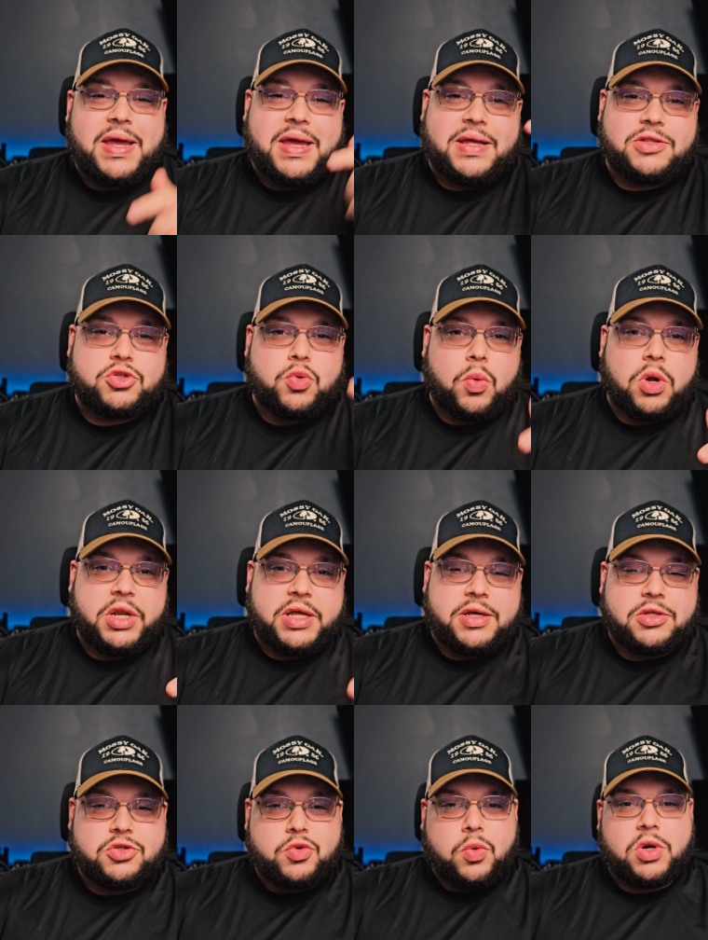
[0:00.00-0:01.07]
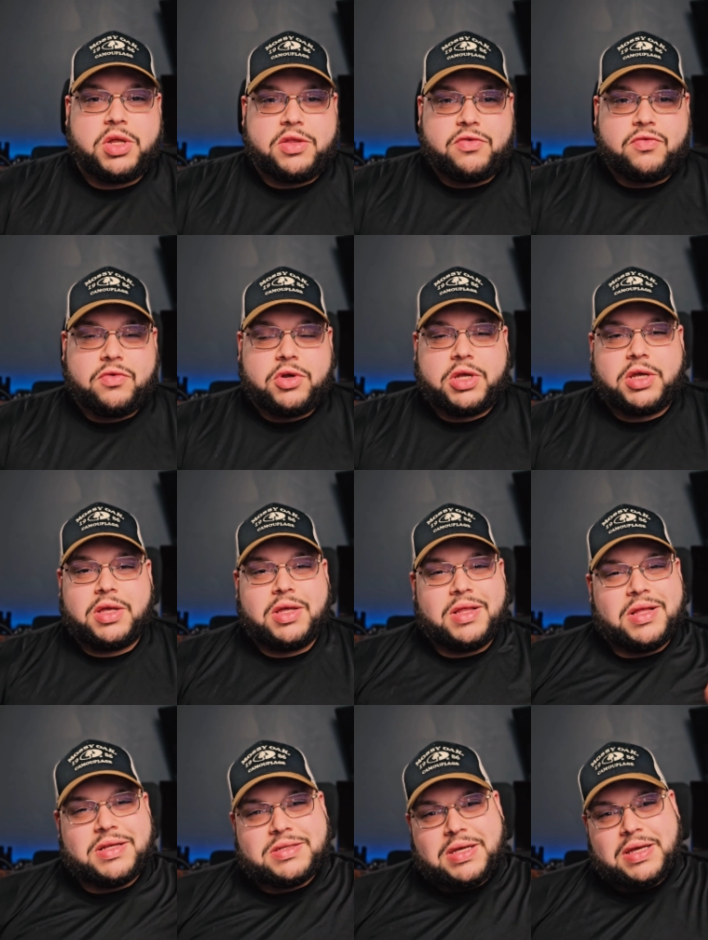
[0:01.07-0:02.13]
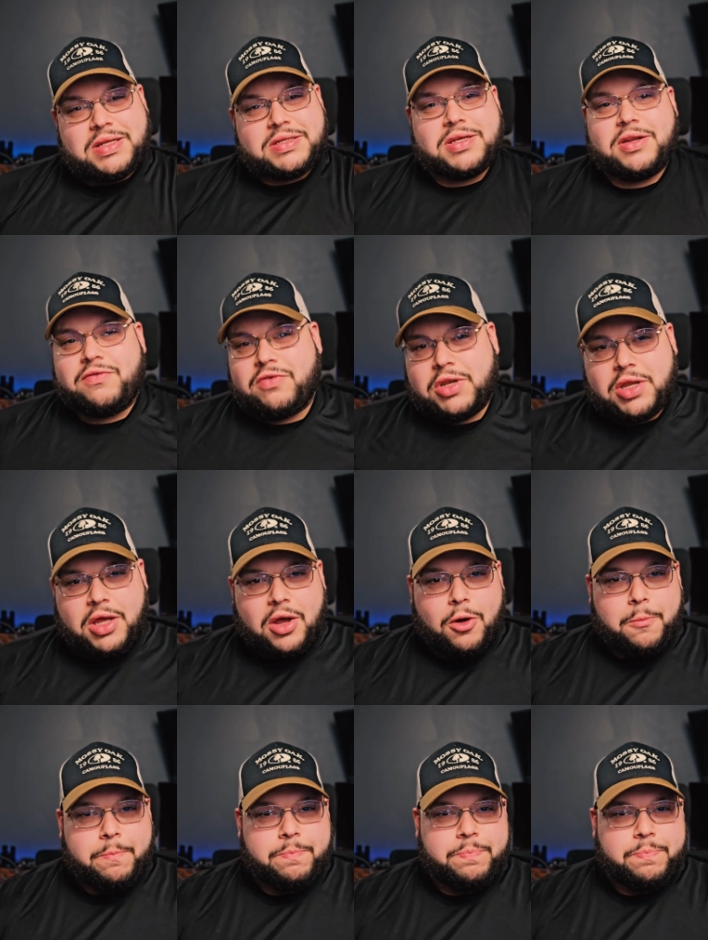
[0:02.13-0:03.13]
in 2023. Let's get into the video.